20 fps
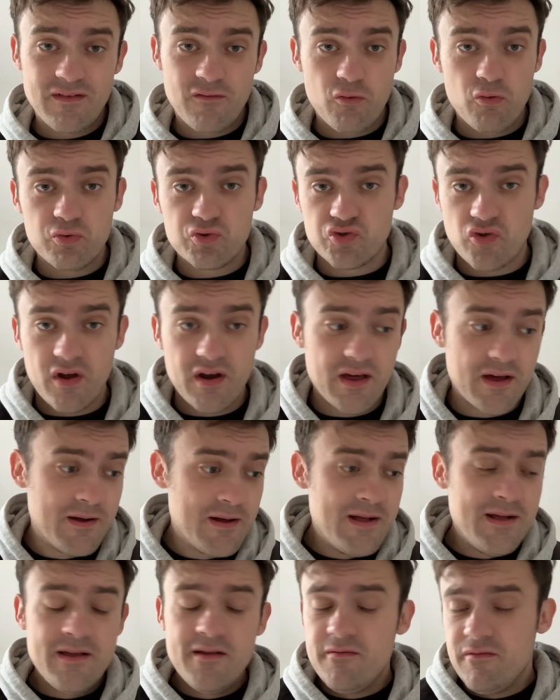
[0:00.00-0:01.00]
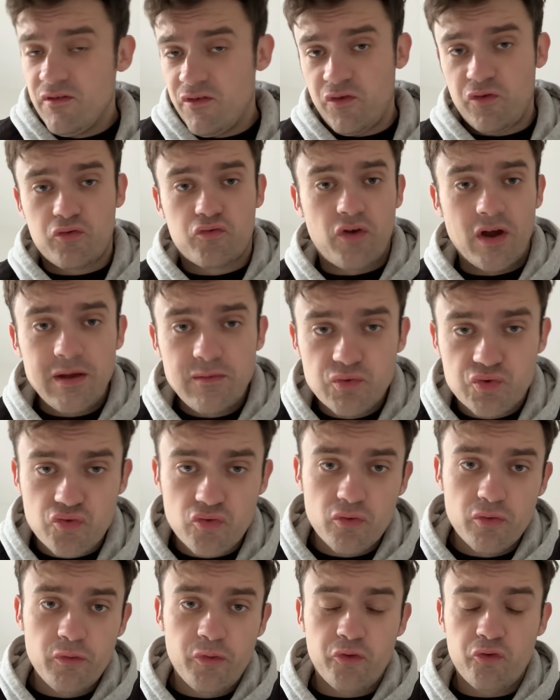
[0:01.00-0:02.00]
They're all trying to scrape
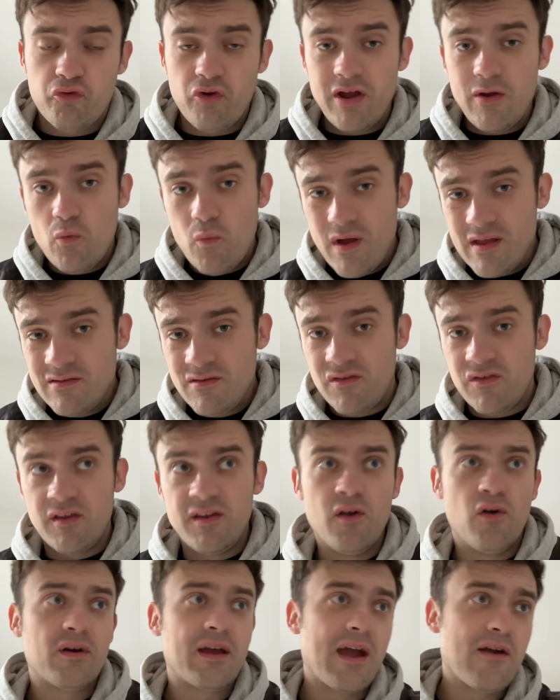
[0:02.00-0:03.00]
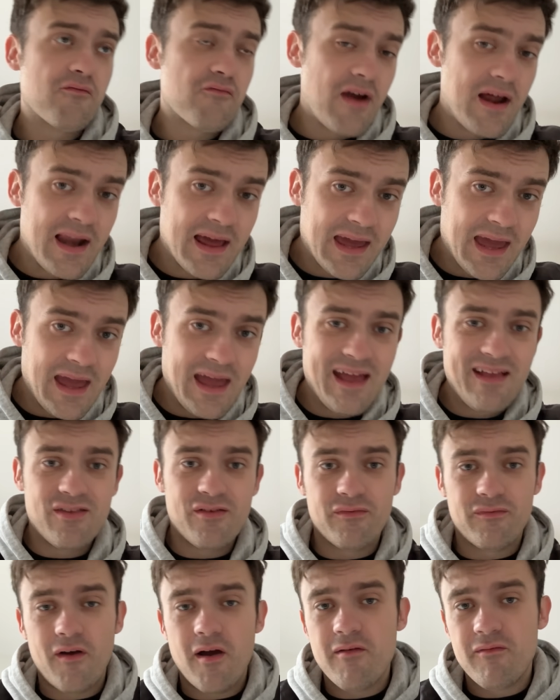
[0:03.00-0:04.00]
draws, scrape wins to not get relegated,
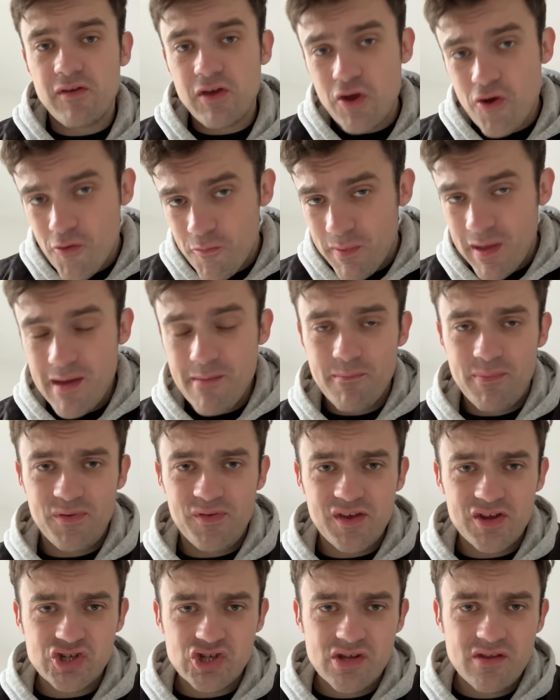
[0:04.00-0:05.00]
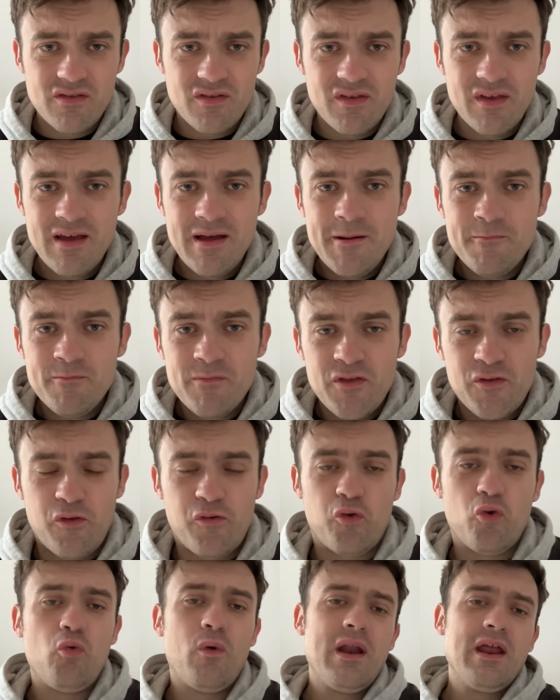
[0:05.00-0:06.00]
to fight for European positions. So
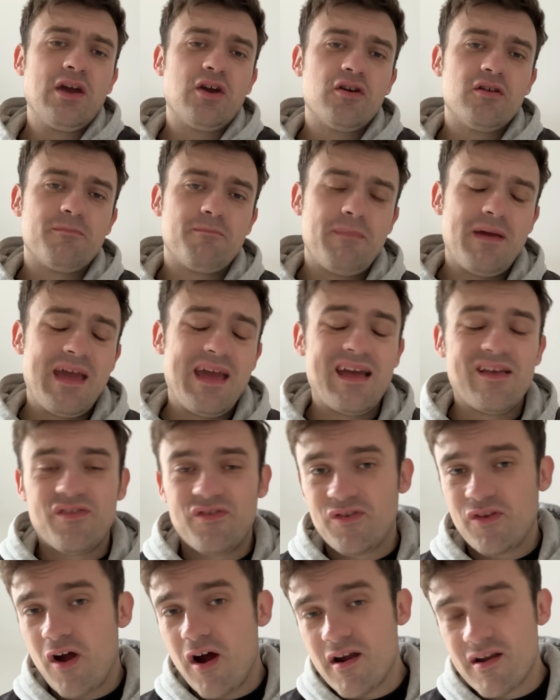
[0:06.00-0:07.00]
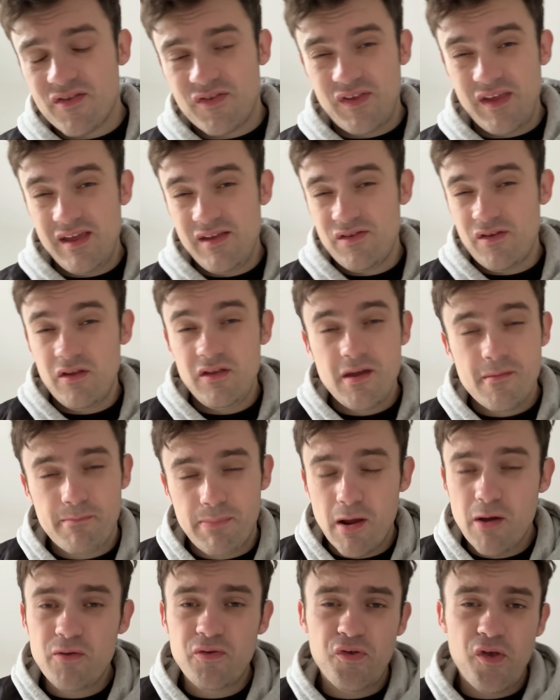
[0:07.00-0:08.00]
it's all well and good. Start of the season, you
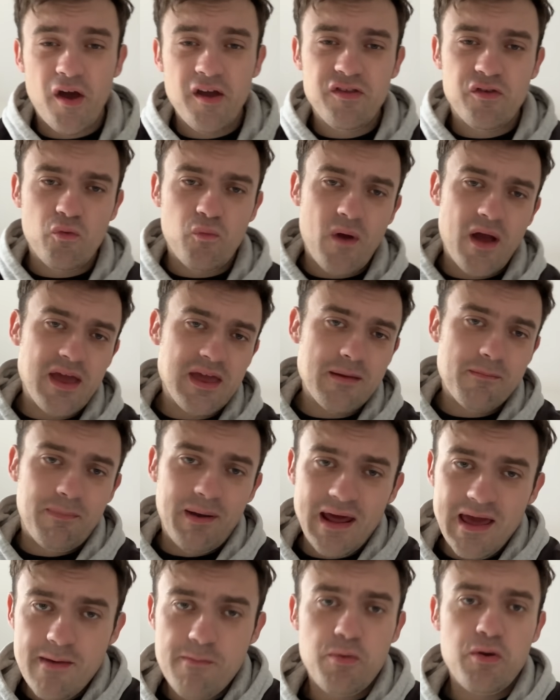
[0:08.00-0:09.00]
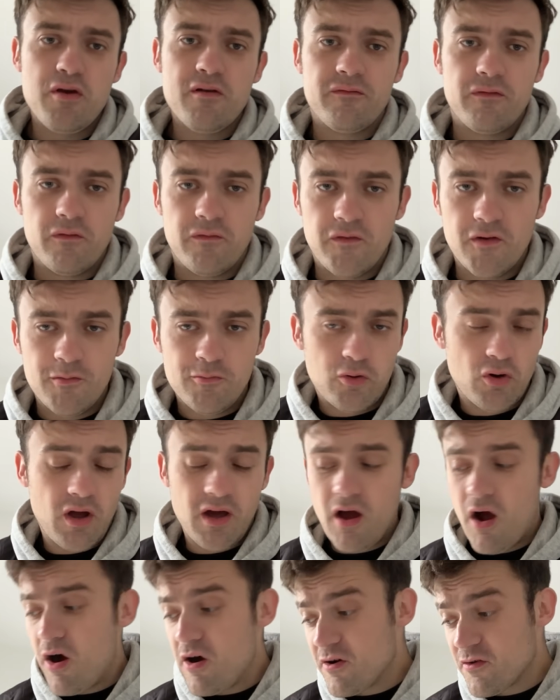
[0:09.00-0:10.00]
blow sides away, you play beautiful football
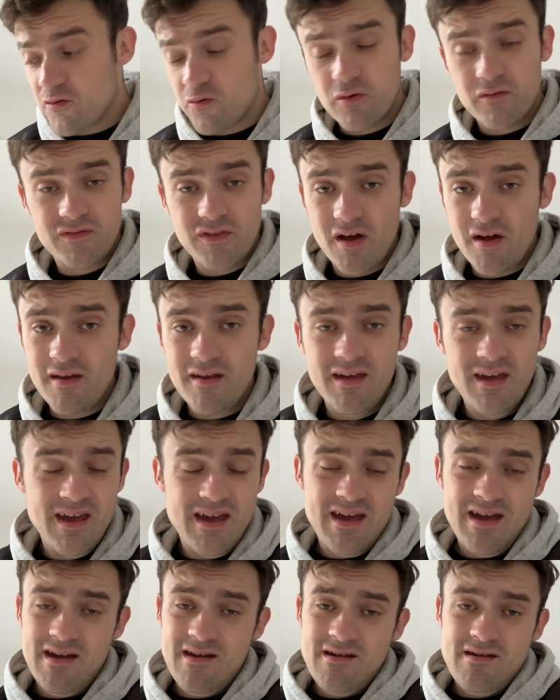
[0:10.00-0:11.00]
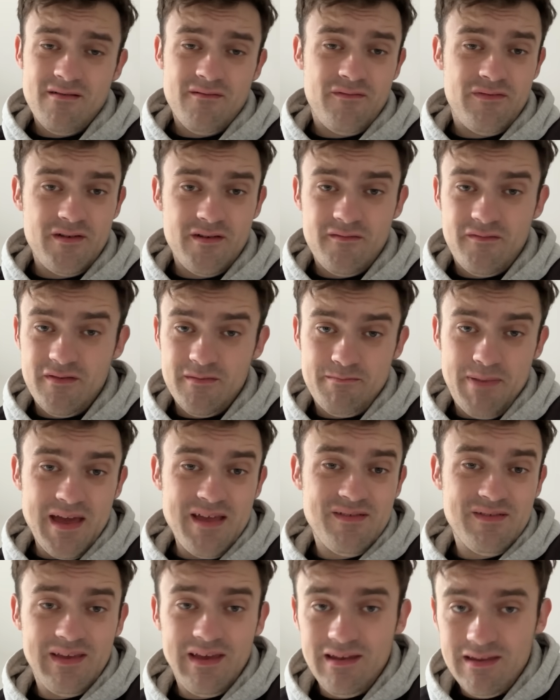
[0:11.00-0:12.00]
like Arsenal have done for
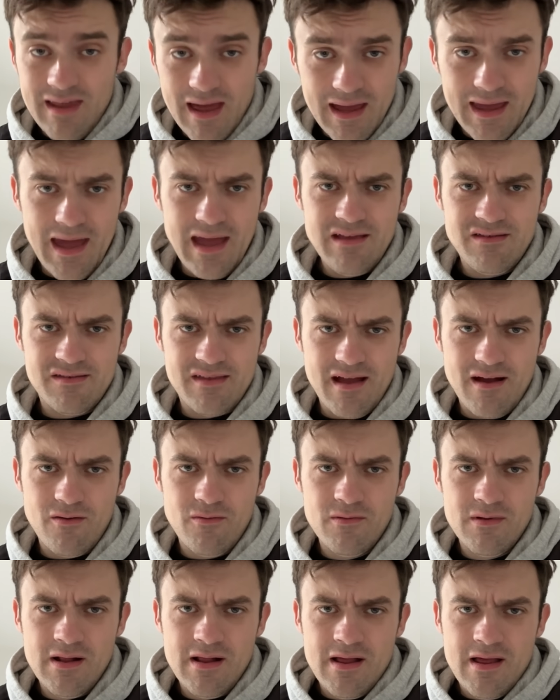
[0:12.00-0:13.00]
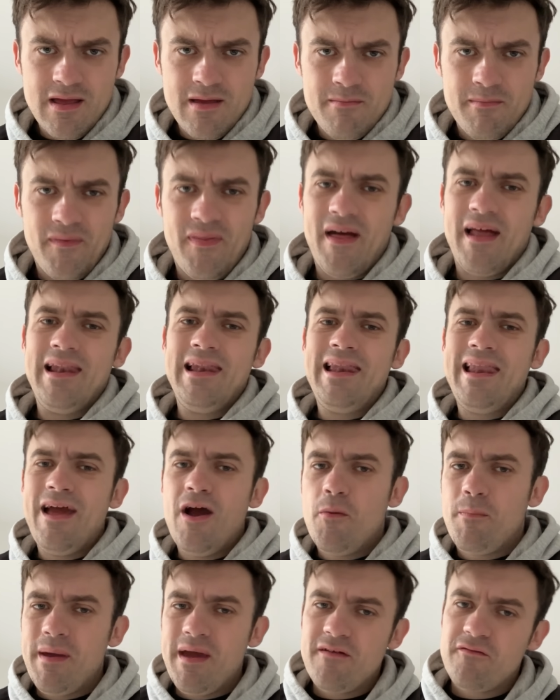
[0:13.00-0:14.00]
basically decades now. But that
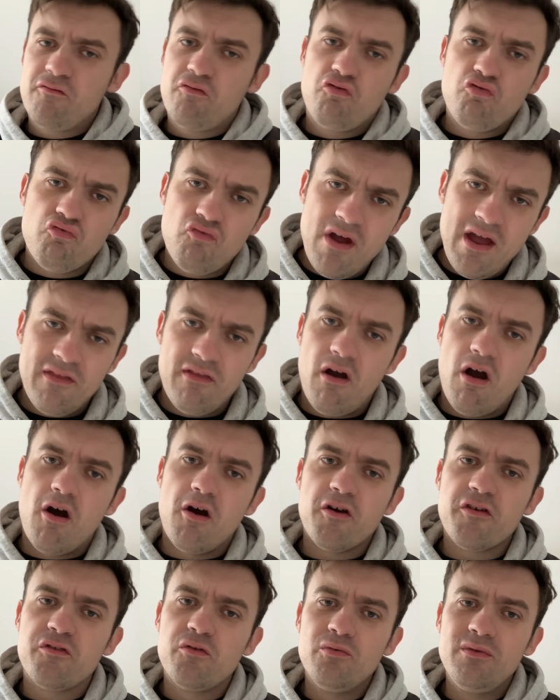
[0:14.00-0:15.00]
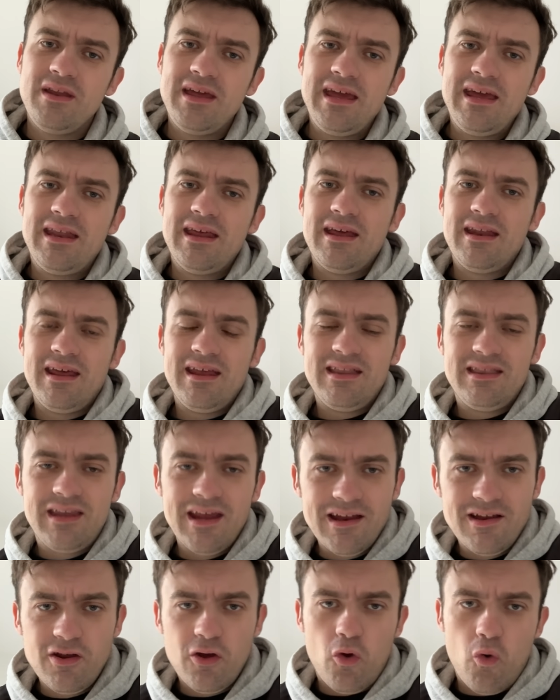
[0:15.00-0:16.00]
little bit of grit that Arsenal needed, it
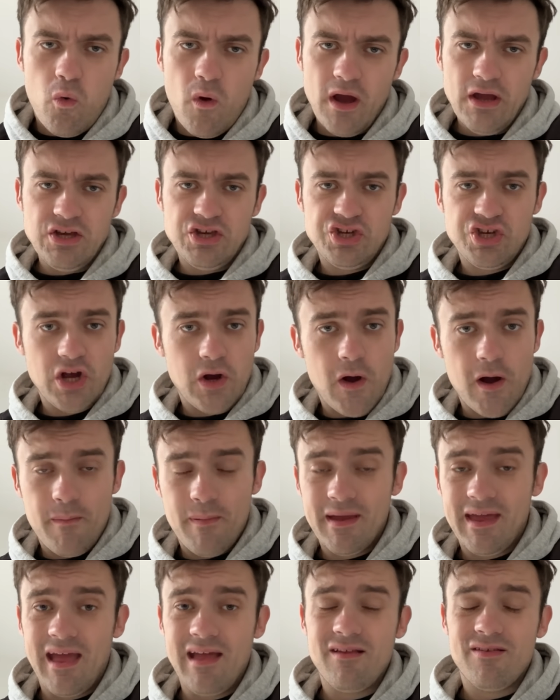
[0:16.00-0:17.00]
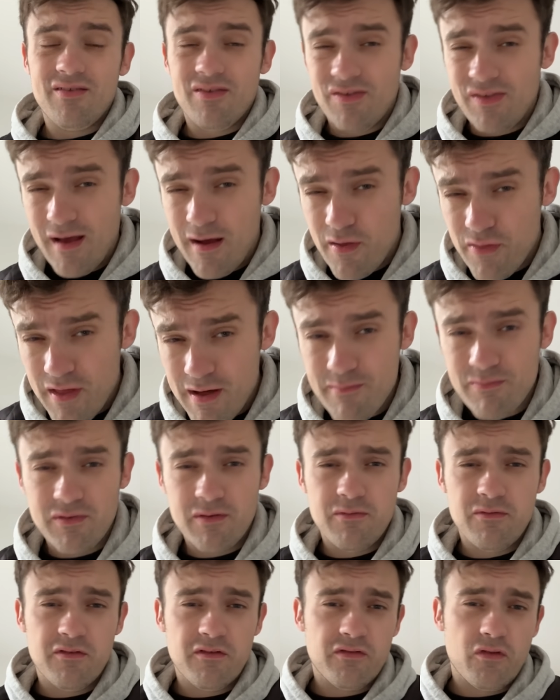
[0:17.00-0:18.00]
didn't quite show up against the
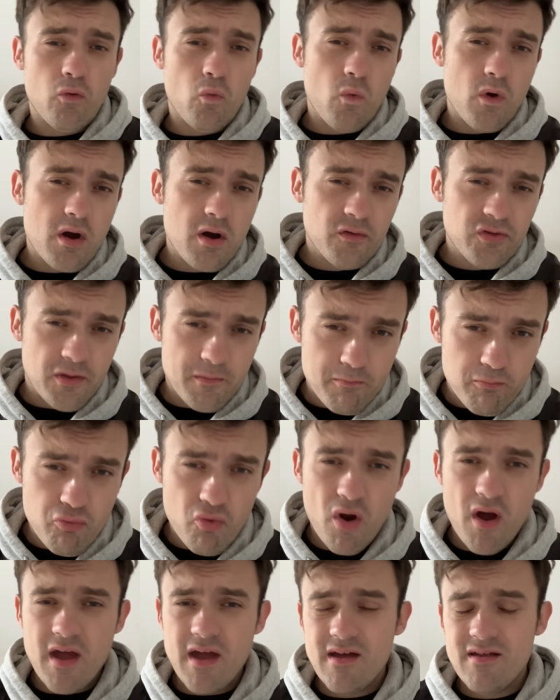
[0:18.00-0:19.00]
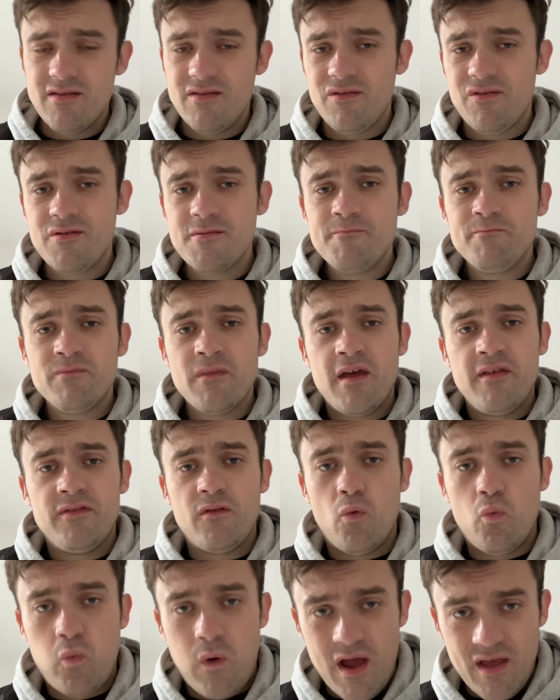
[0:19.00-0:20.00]
Southamptons of the world, the Brightons,
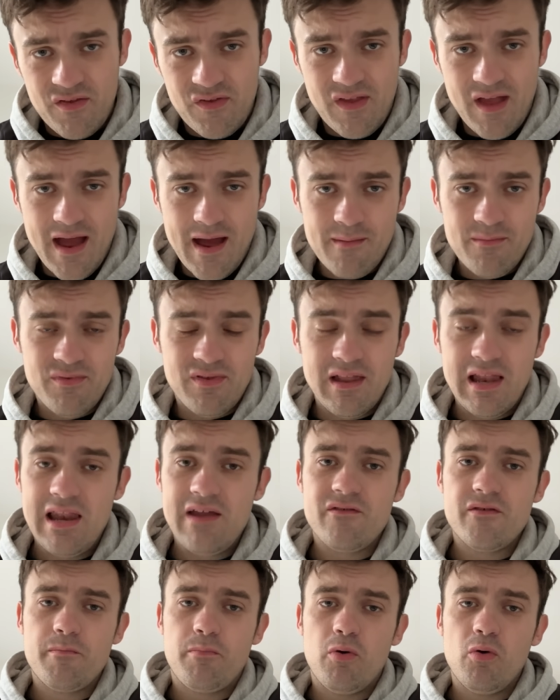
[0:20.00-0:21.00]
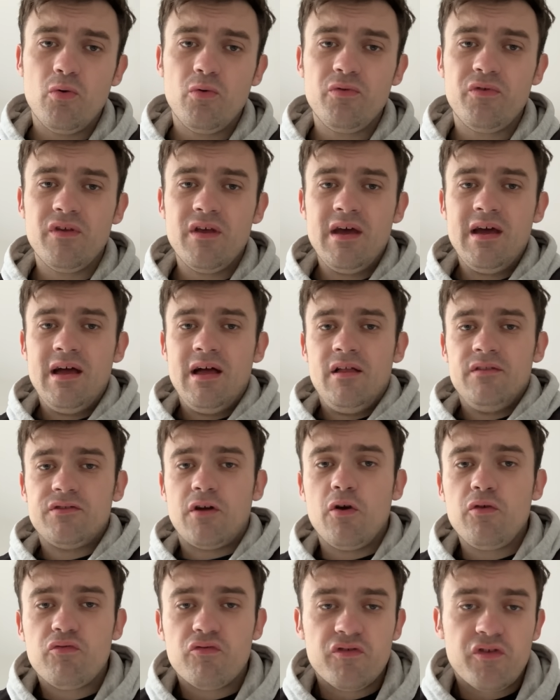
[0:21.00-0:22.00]
the West Hams, the Liverpools.
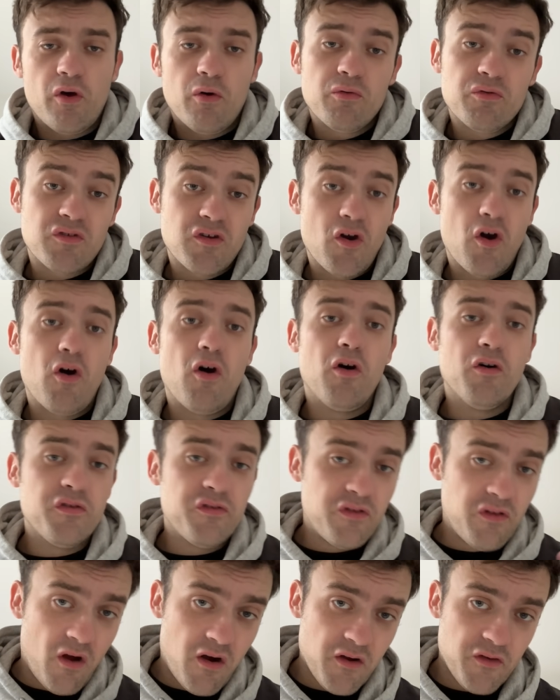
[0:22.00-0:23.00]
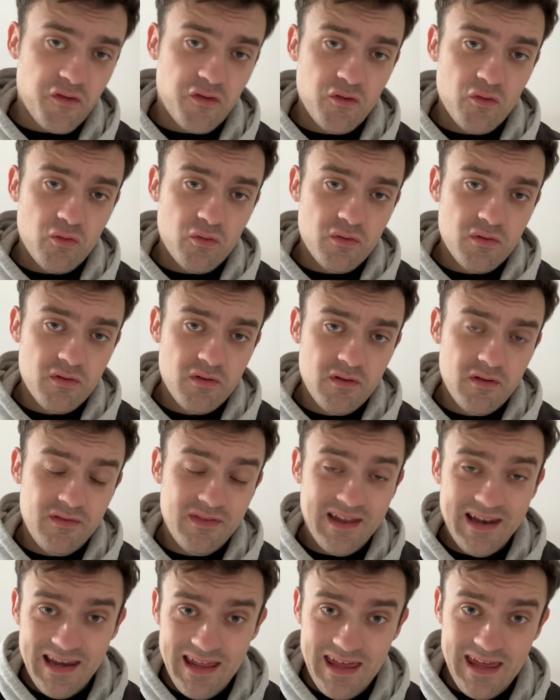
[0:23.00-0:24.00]
Those results cost Arsenal
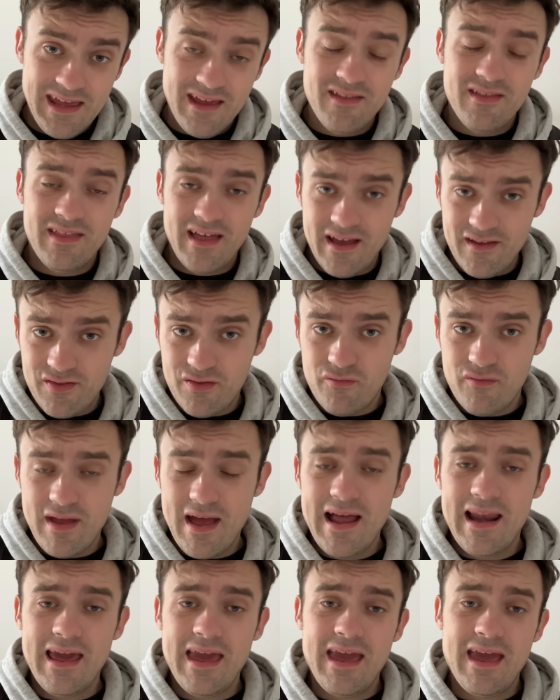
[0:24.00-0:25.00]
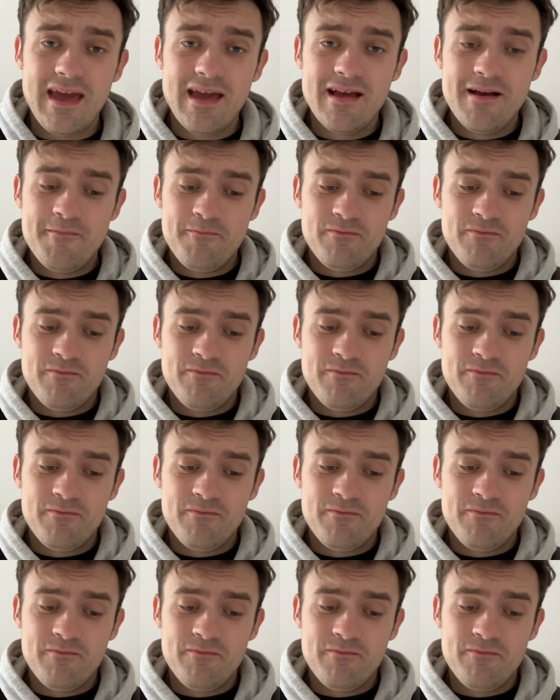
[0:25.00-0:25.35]
the league. That's the reality.